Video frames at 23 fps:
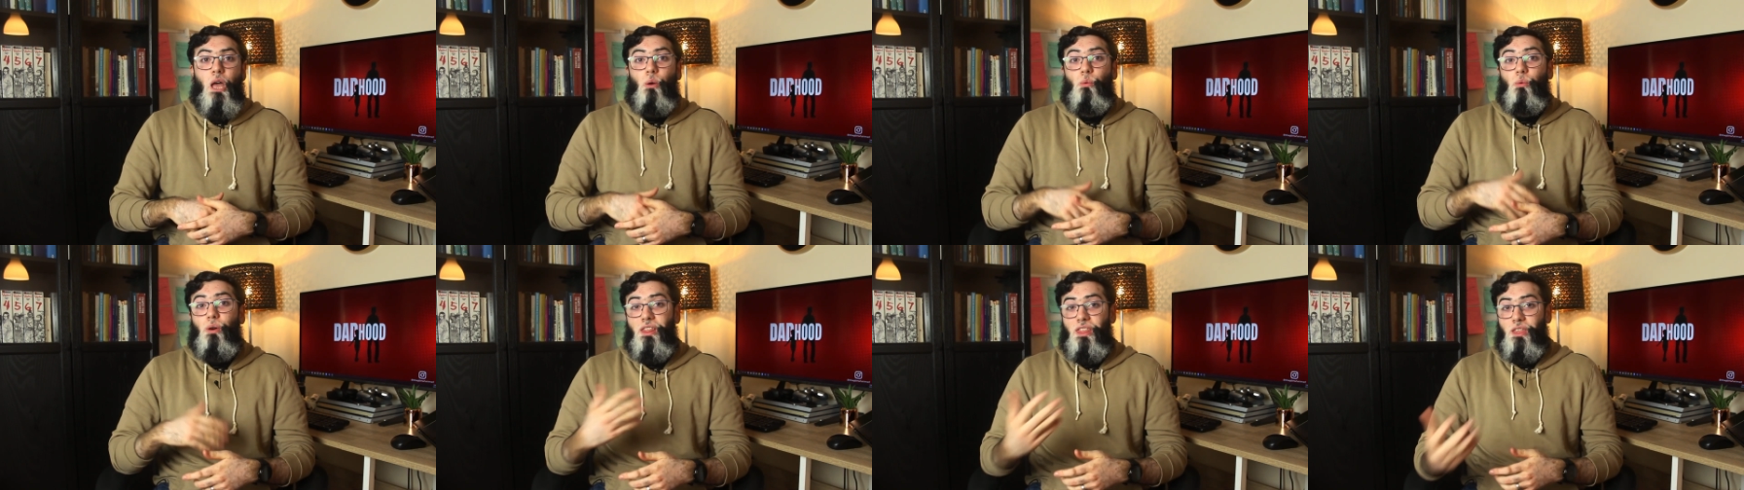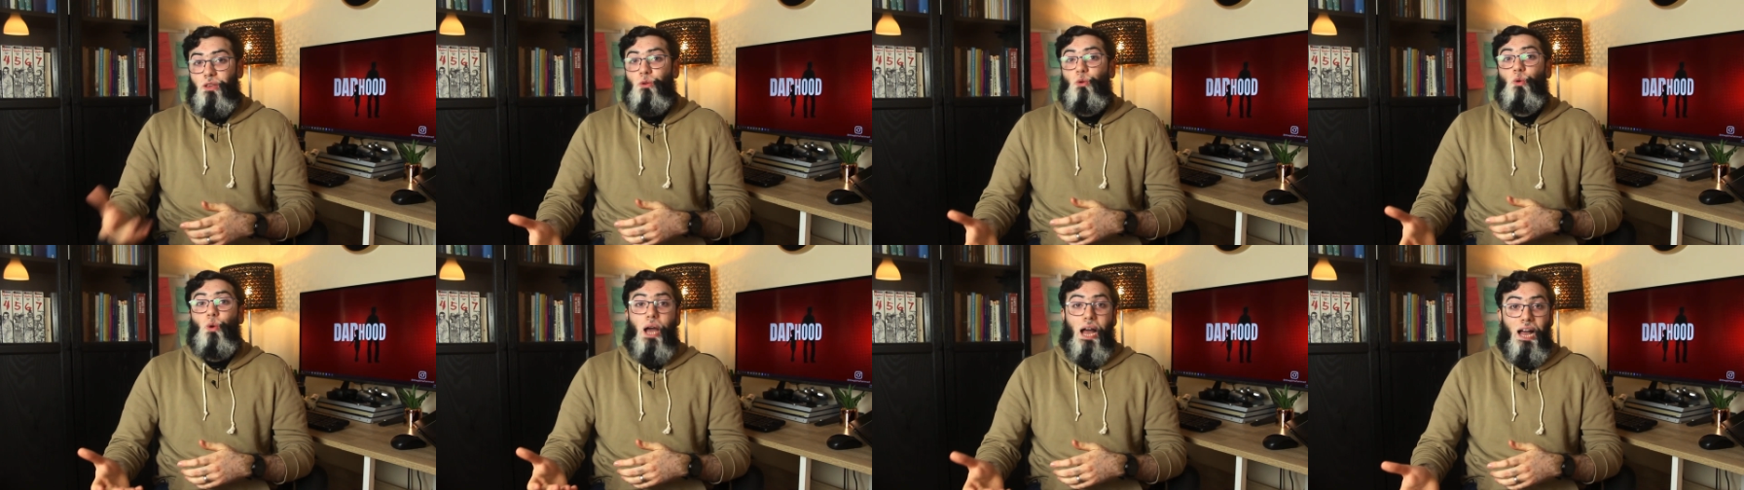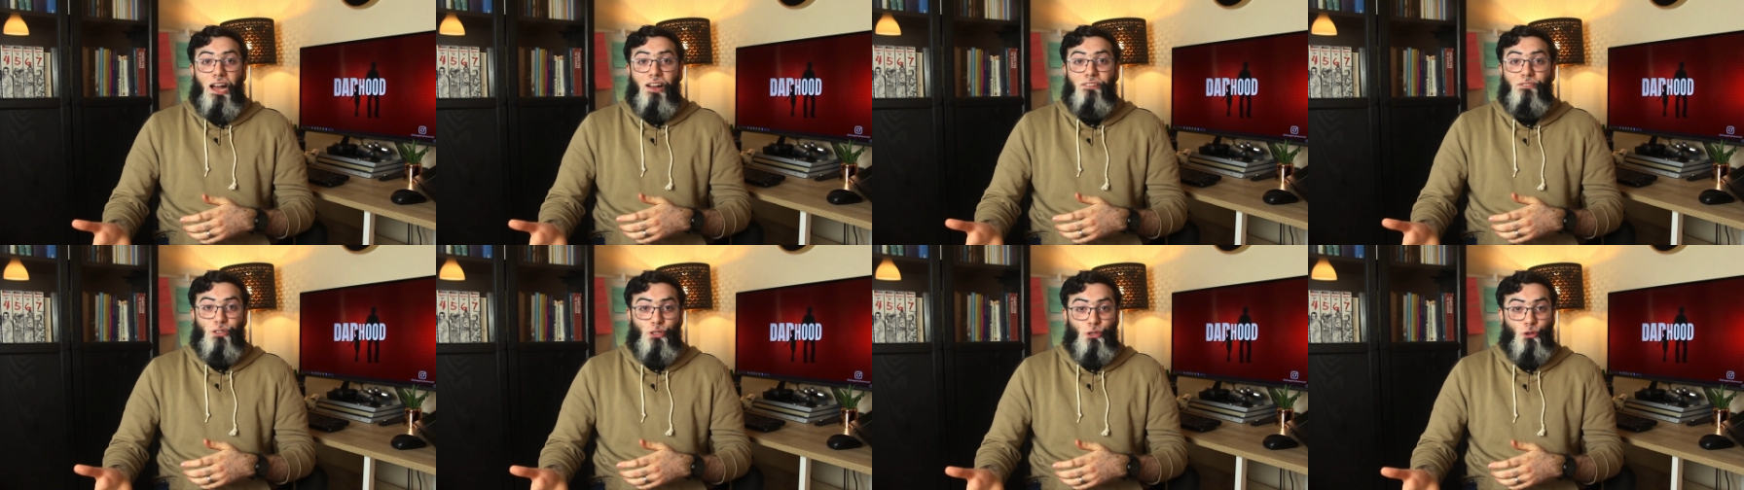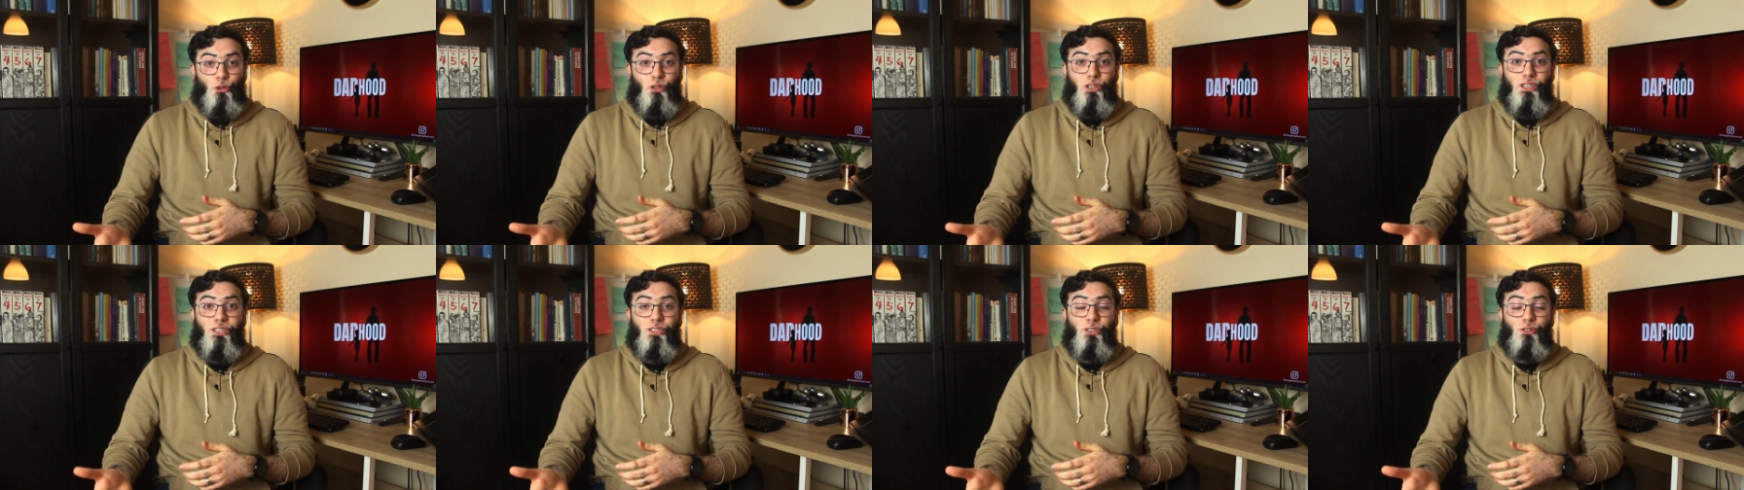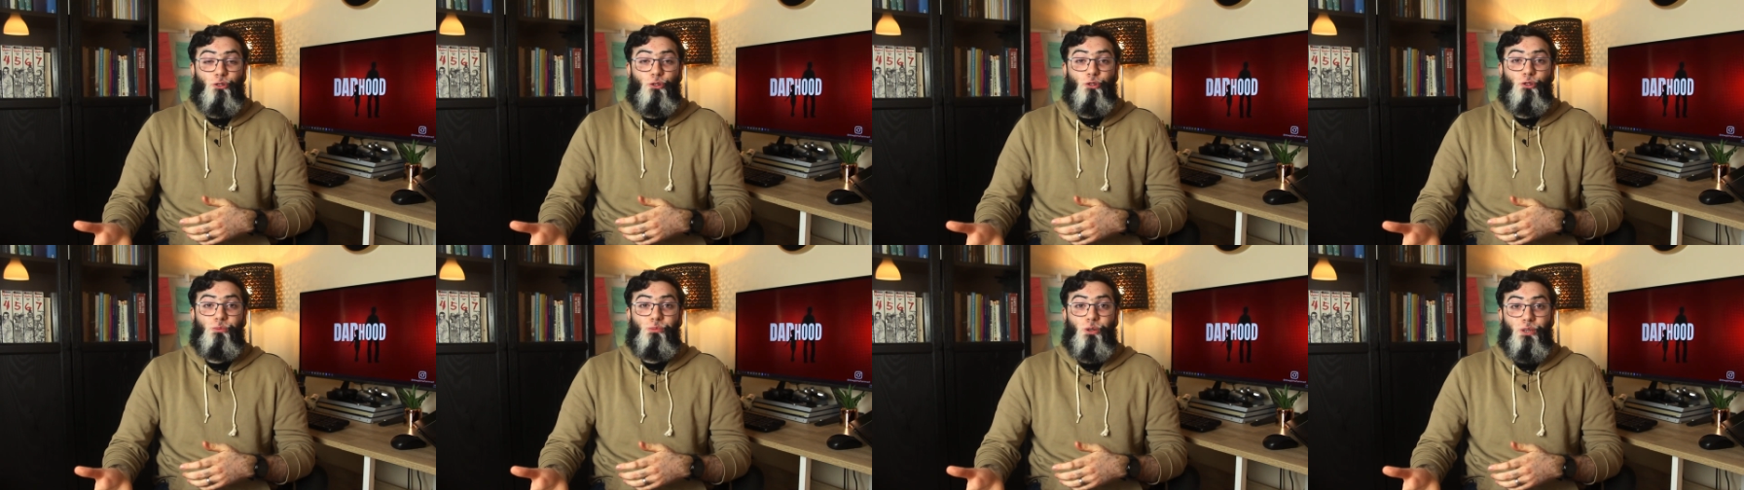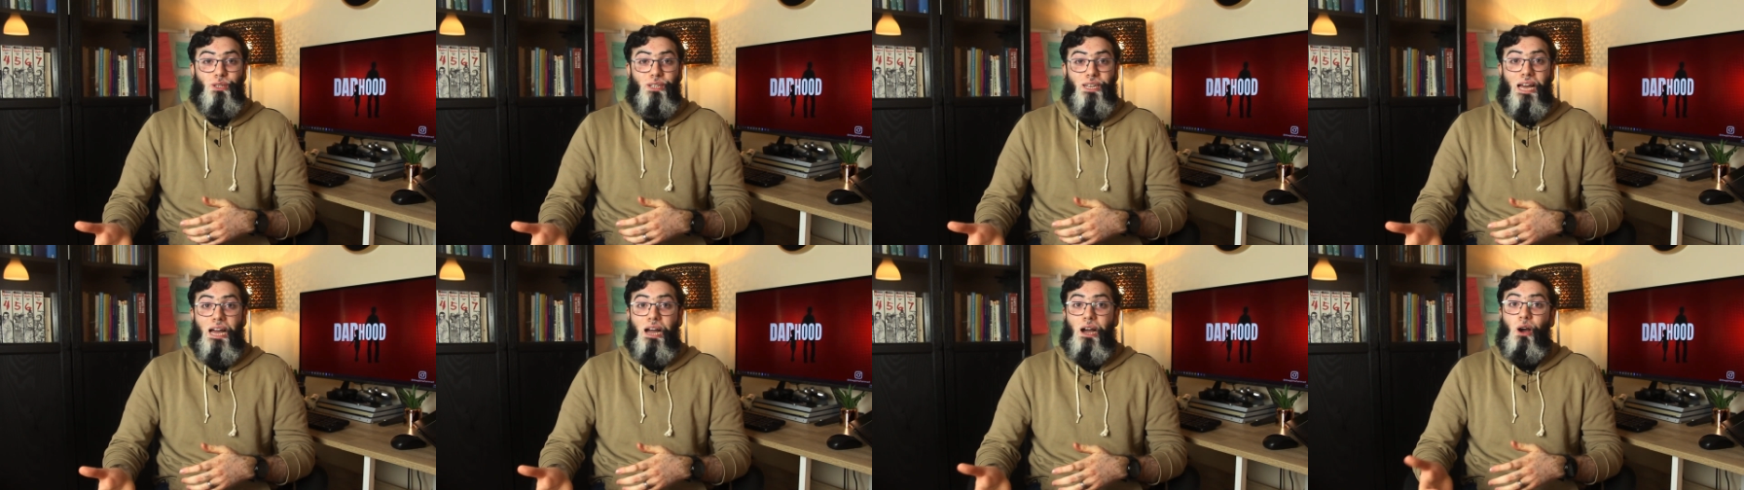whether you have a toddler and a
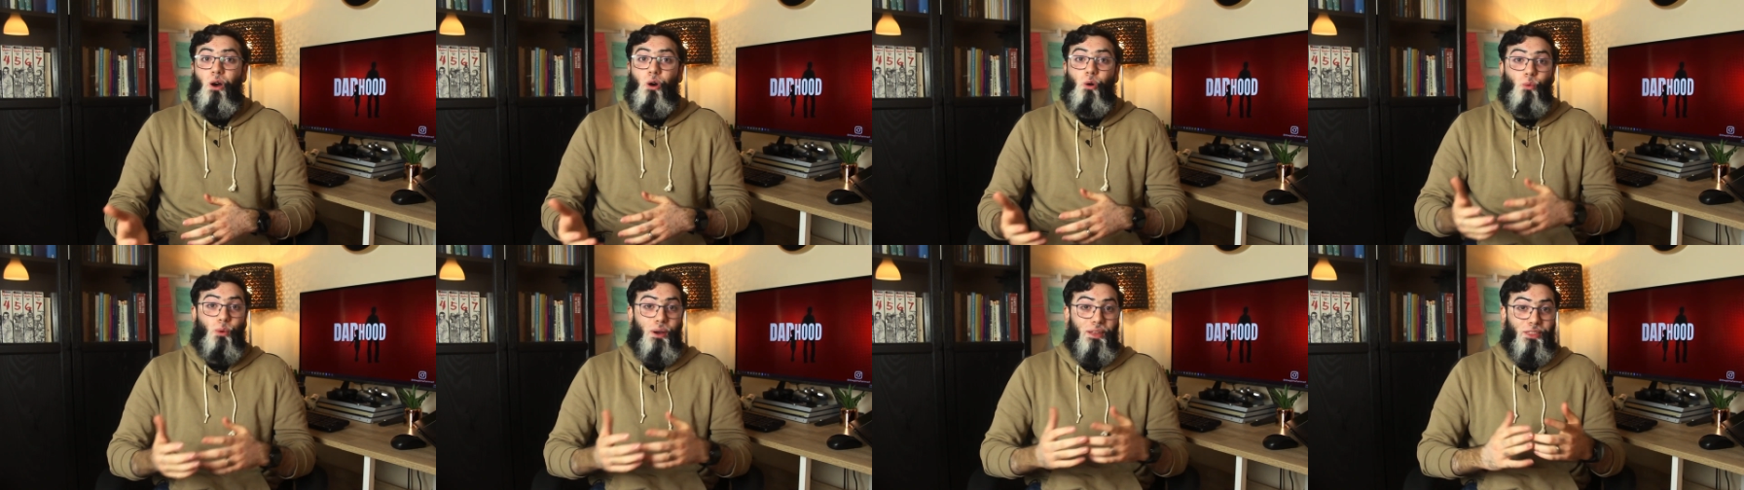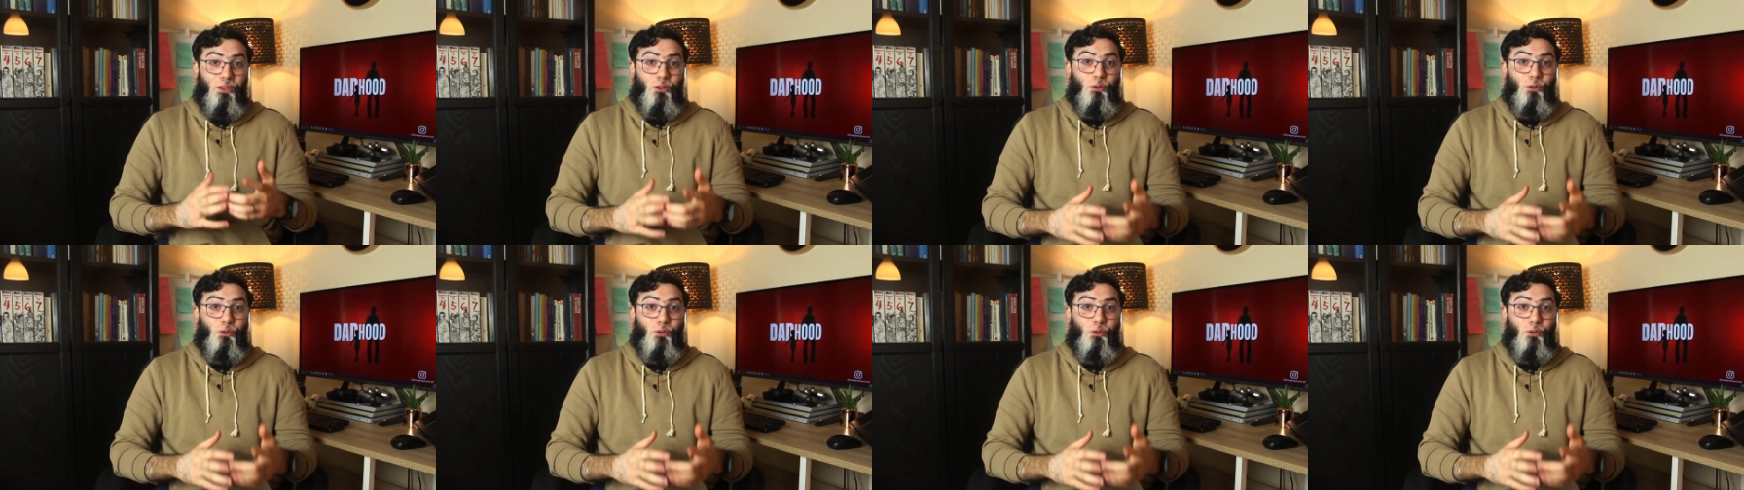newborn now, whether